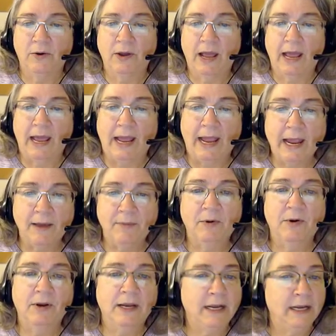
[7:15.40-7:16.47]

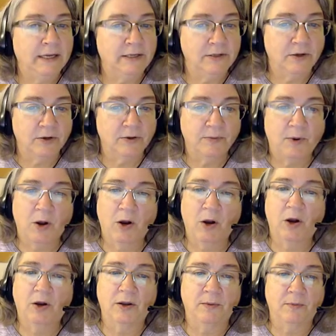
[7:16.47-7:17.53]
hammering a certain
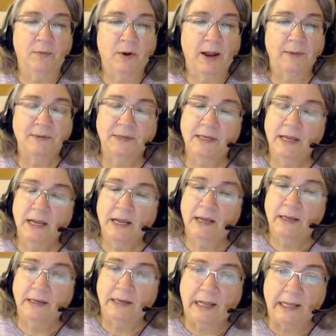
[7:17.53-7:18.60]
part and perhaps
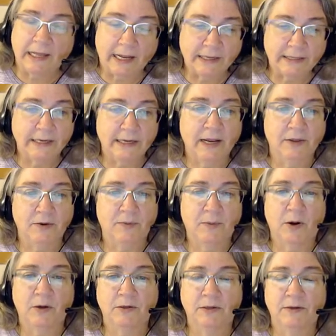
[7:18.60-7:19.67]
neglecting other
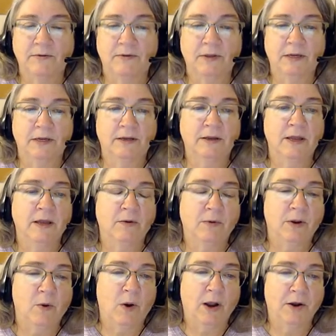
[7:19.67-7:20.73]
parts of the
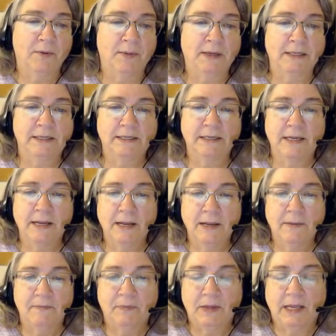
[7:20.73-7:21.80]
requirements.
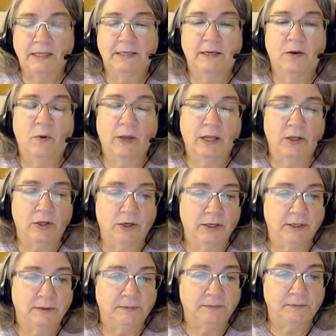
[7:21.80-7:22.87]
It's a quick
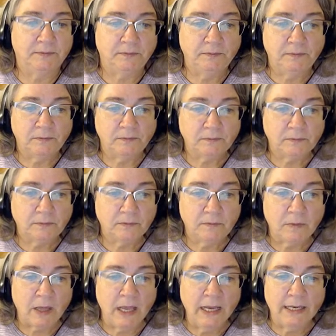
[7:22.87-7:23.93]
look.
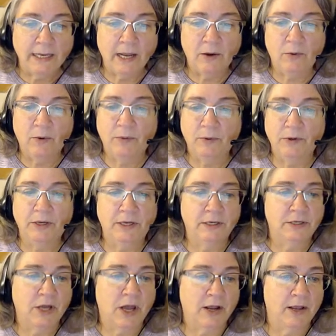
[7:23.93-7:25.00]
Now what we're going to
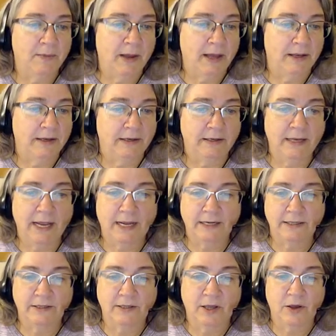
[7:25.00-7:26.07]
talk about
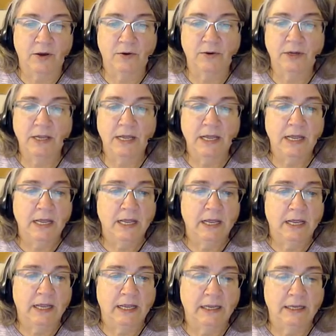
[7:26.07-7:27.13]
next, though,
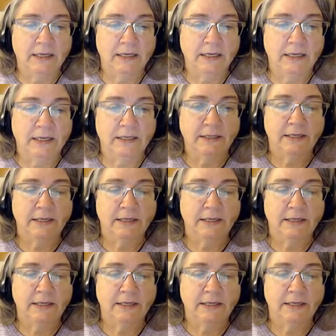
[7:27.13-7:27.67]
is